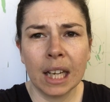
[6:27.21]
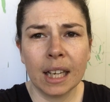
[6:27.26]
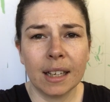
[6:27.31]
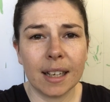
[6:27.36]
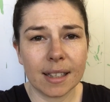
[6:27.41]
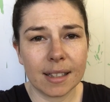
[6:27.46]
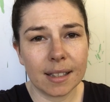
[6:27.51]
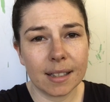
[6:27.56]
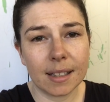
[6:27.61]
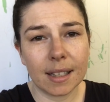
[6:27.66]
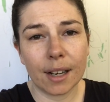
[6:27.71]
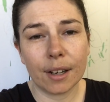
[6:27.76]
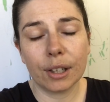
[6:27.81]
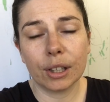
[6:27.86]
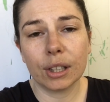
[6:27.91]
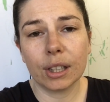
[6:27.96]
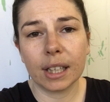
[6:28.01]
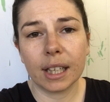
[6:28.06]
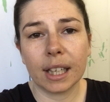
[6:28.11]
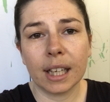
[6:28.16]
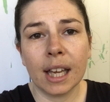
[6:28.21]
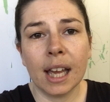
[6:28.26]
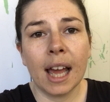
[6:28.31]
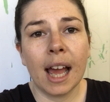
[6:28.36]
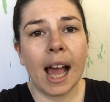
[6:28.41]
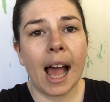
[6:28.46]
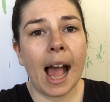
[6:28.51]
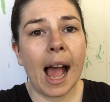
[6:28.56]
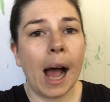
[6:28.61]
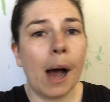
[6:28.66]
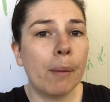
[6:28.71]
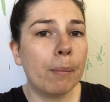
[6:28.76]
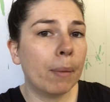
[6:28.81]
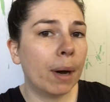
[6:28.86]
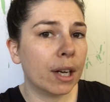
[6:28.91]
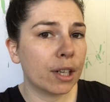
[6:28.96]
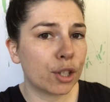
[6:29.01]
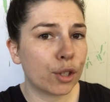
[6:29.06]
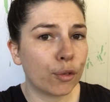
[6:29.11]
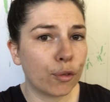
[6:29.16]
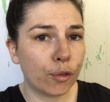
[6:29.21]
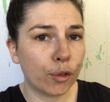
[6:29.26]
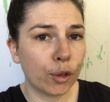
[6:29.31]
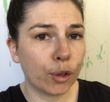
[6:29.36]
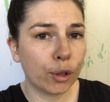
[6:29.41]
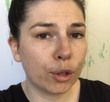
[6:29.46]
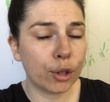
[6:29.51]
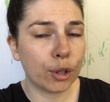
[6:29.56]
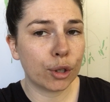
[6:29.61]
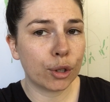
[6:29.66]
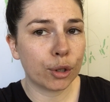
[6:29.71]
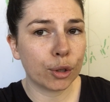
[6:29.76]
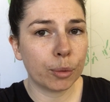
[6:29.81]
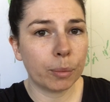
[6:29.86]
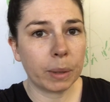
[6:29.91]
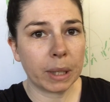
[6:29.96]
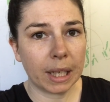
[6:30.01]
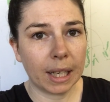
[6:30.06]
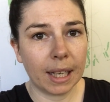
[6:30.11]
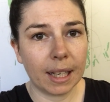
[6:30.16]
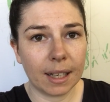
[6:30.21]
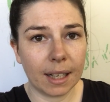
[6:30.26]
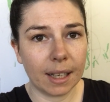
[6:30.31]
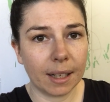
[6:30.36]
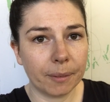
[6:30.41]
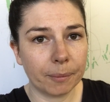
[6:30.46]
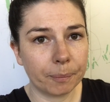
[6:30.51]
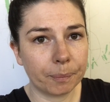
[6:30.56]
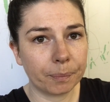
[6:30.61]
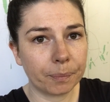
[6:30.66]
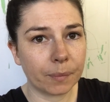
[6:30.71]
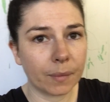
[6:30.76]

necessarily how much food you should be eating.